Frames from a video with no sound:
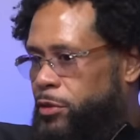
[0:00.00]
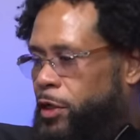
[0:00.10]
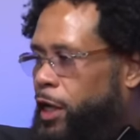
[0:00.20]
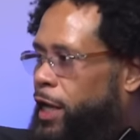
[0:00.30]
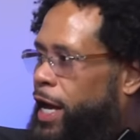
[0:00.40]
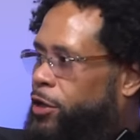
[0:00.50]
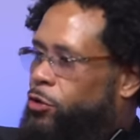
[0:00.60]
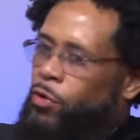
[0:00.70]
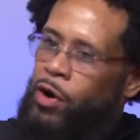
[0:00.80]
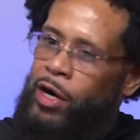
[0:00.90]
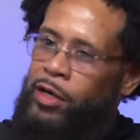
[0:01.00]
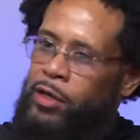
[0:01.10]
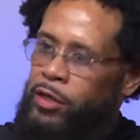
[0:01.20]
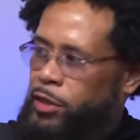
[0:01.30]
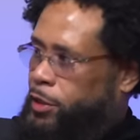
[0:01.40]
like you are,
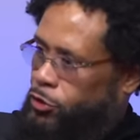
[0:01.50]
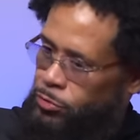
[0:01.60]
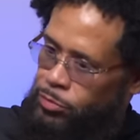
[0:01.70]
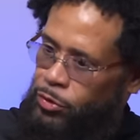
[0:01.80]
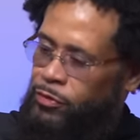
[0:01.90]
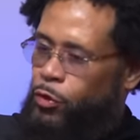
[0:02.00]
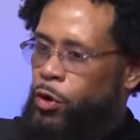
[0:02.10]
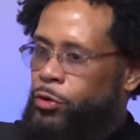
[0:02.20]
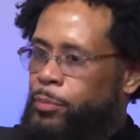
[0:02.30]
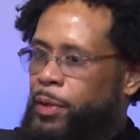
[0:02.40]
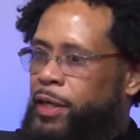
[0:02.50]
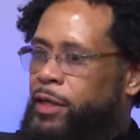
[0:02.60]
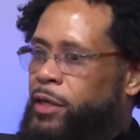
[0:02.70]
that you, you have grown to be,